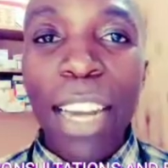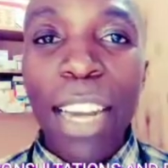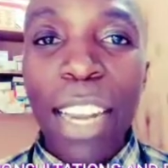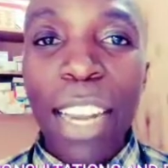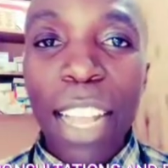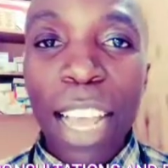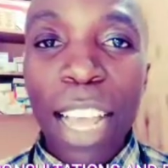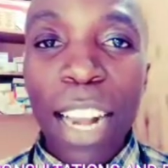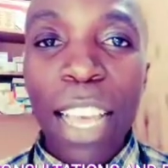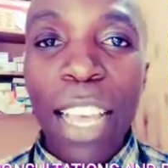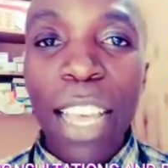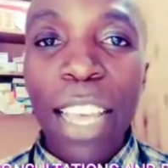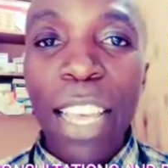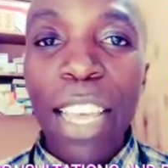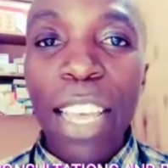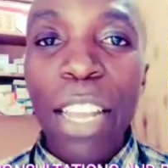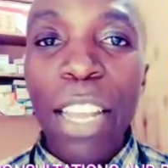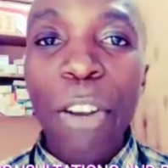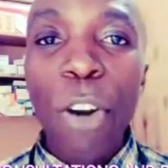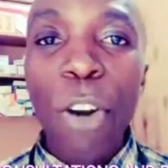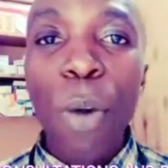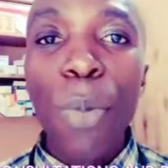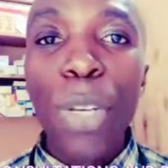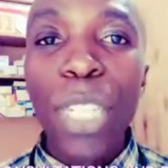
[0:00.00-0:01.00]
ideally,
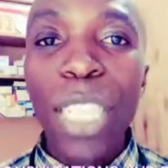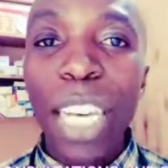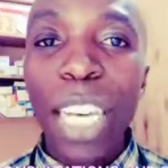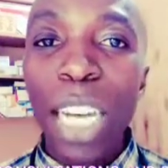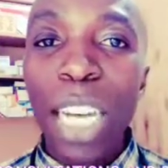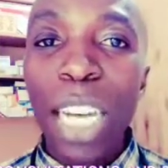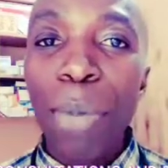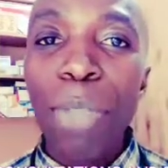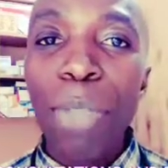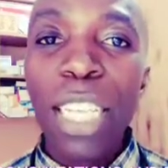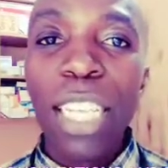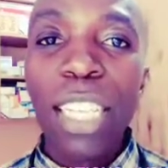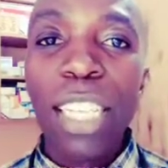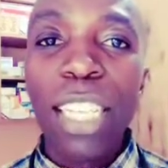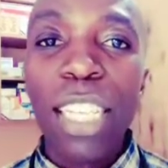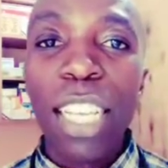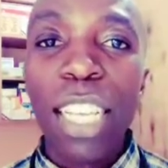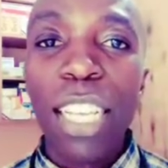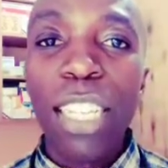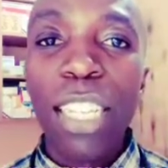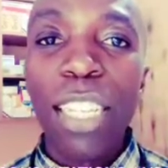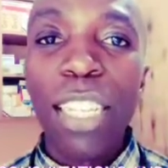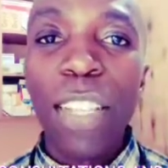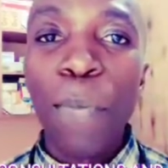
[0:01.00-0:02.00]
in normal
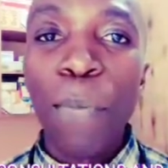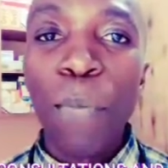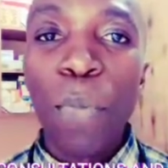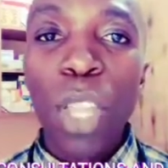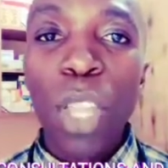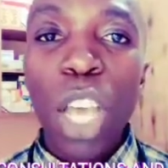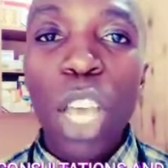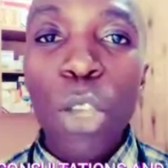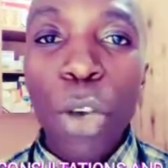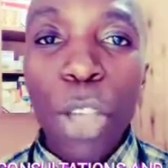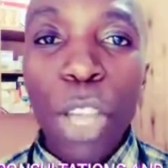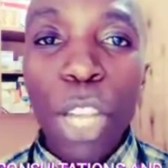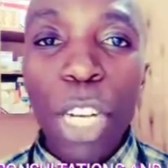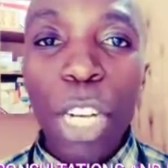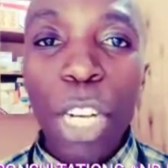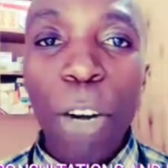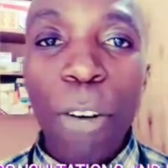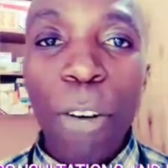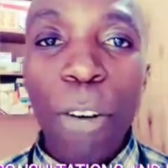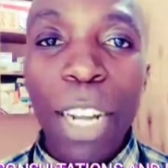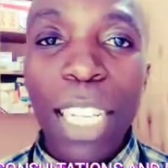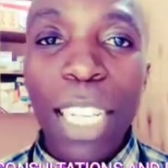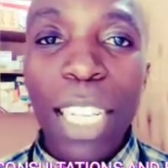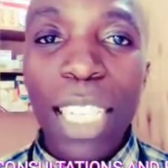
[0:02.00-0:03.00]
circumstances, your
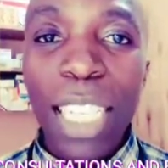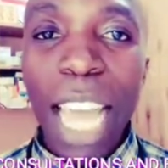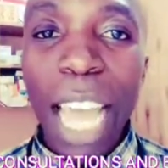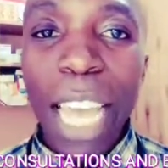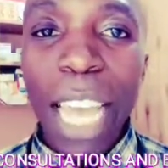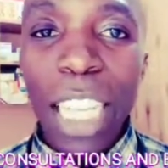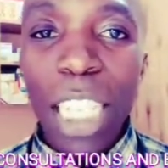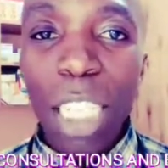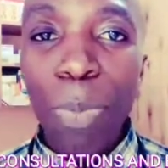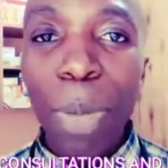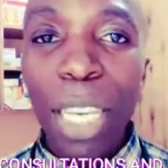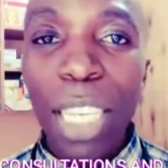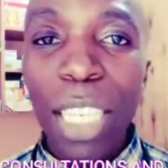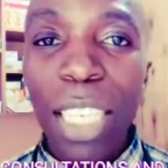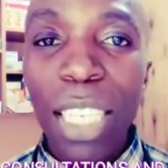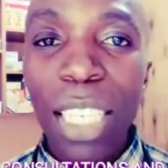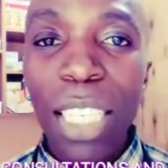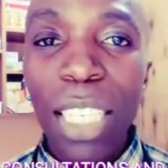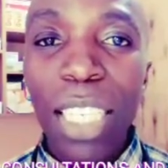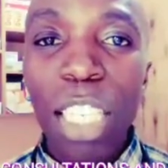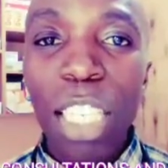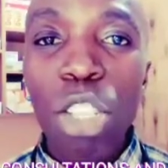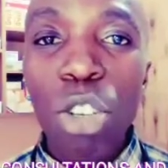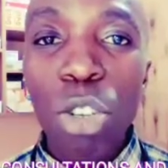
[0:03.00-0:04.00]
uterus
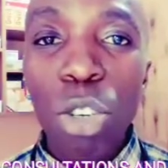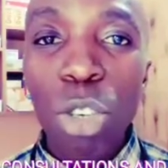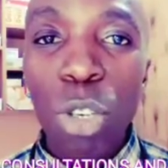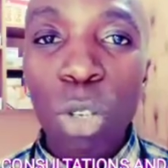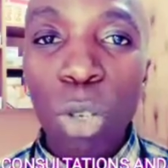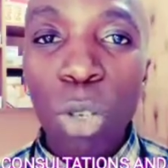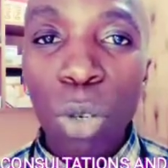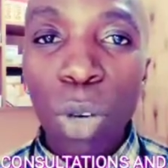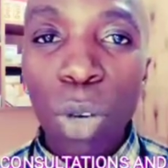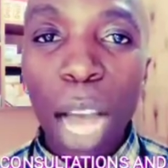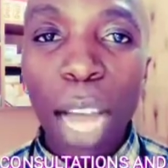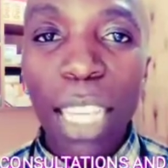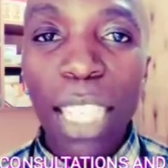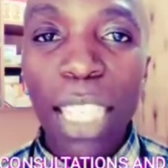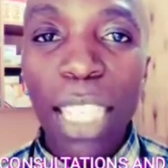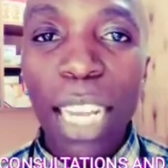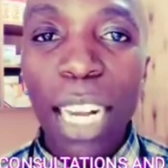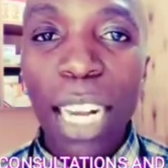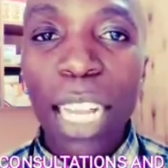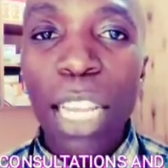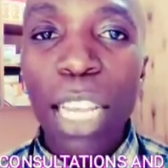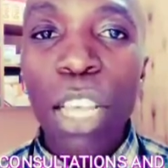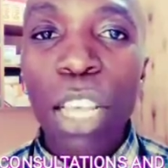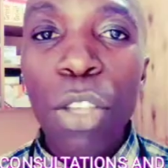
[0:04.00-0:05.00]
expects you to
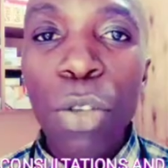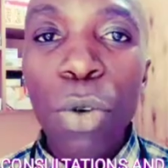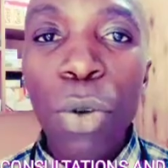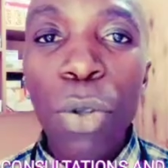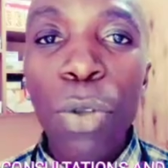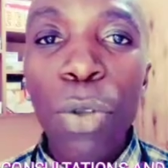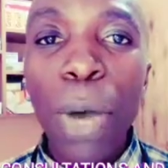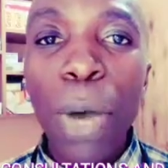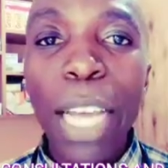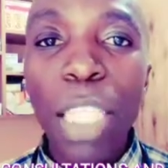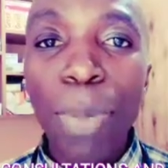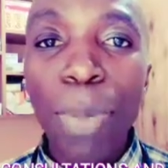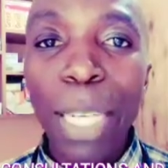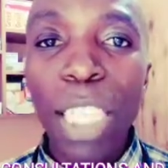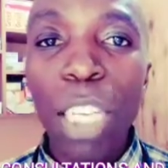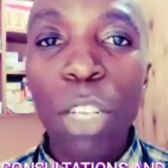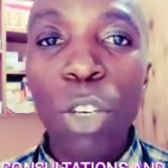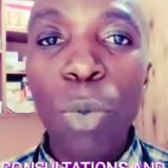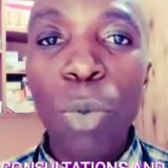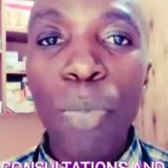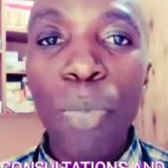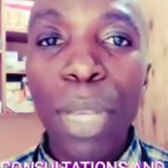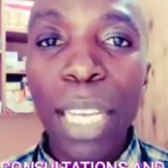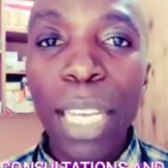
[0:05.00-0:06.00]
you are
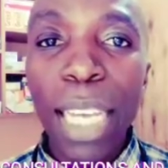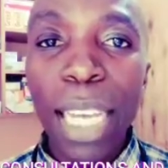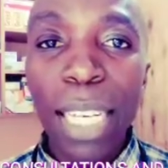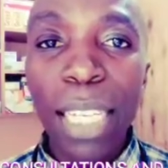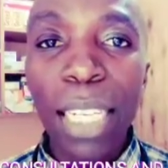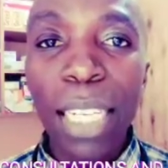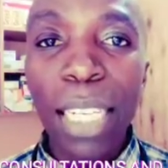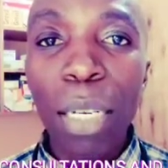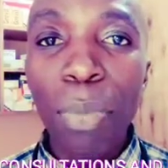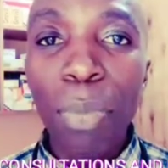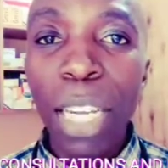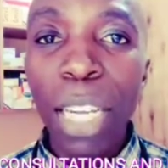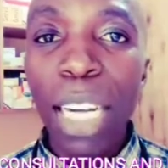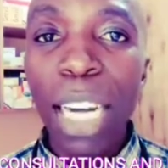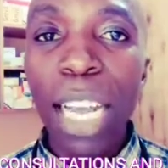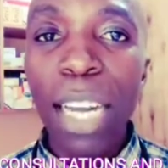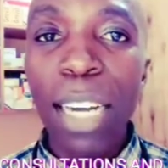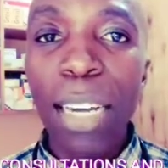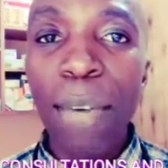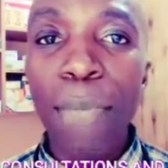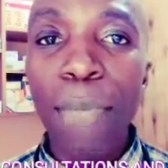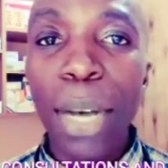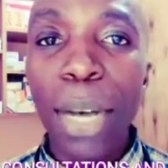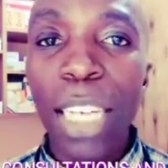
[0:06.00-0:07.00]
expected to be getting
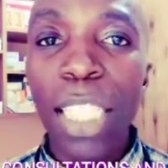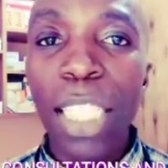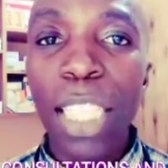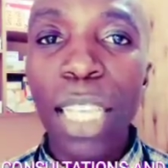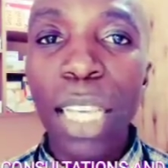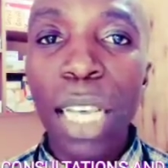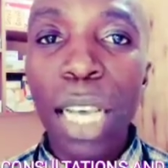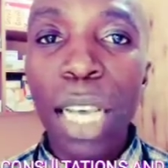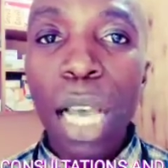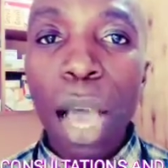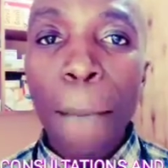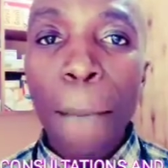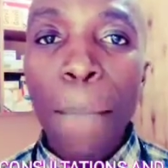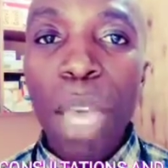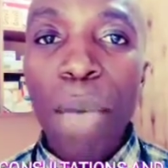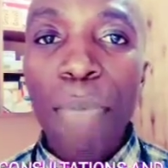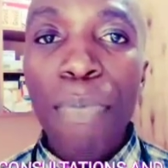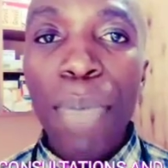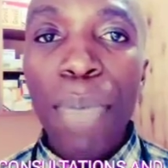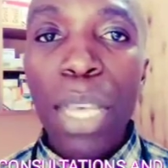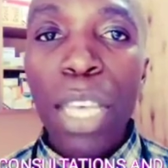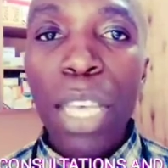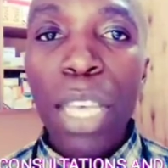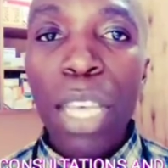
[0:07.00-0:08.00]
pregnant, but
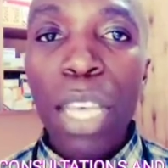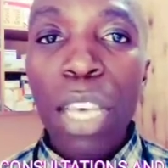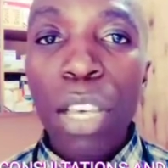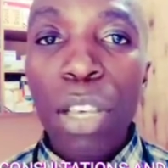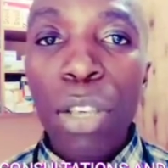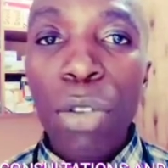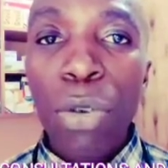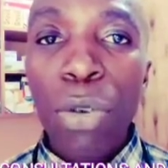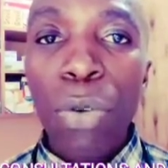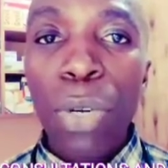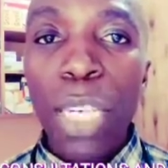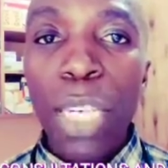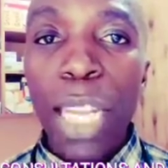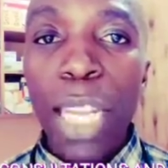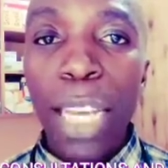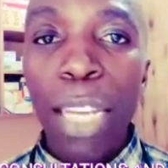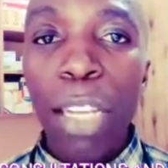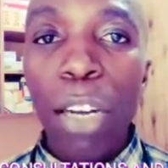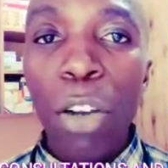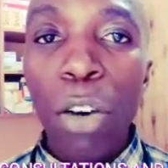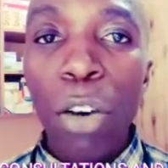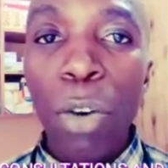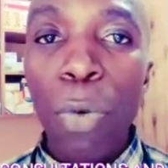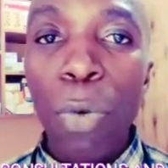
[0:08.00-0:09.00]
maybe you
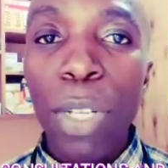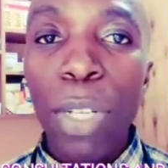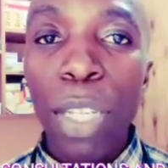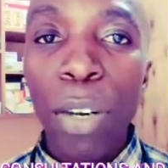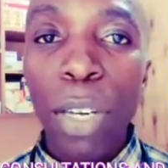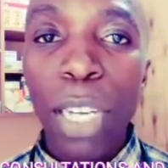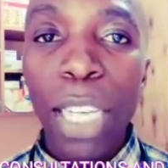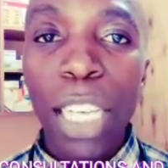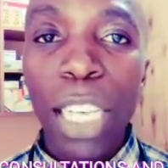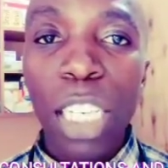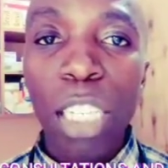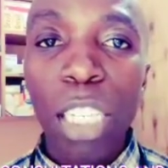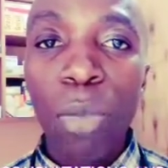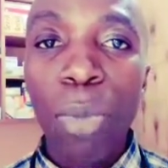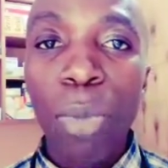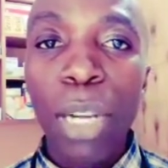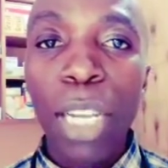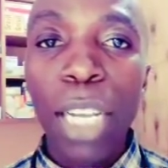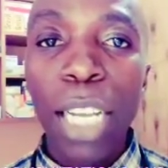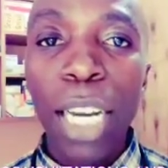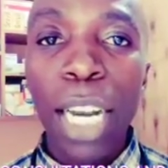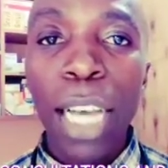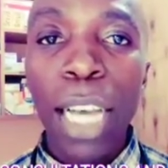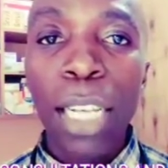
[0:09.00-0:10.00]
take long without getting
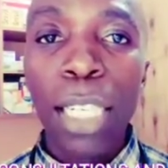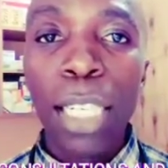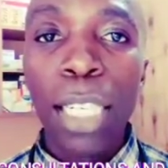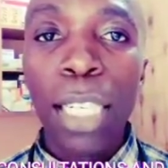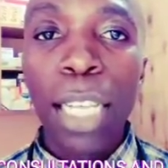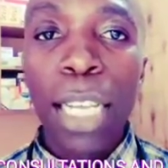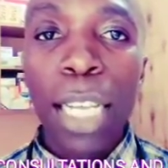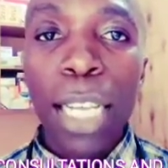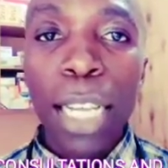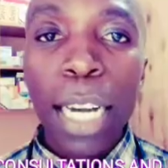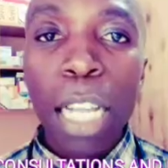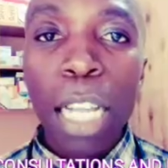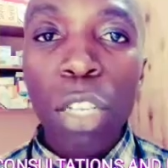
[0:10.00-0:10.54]
pregnant.